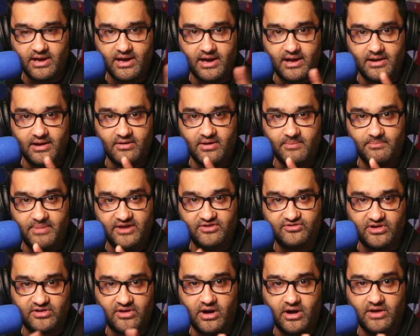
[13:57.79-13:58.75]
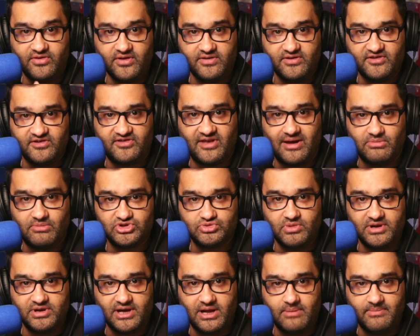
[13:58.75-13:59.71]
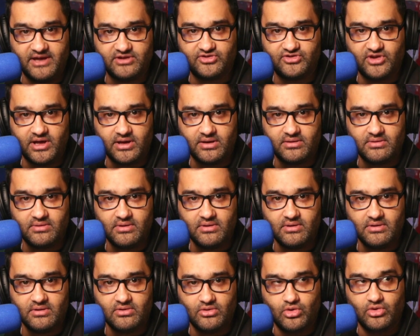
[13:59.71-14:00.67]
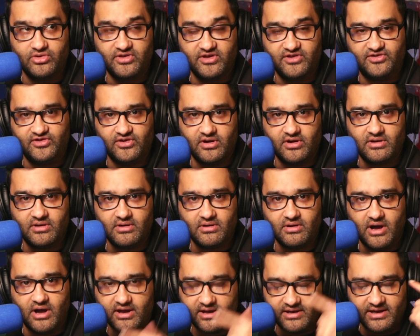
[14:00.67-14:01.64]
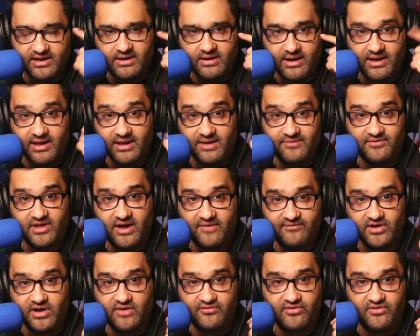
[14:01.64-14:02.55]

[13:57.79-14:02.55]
and based on that, I think this is how much money I'll make today or this year. I can give you that figure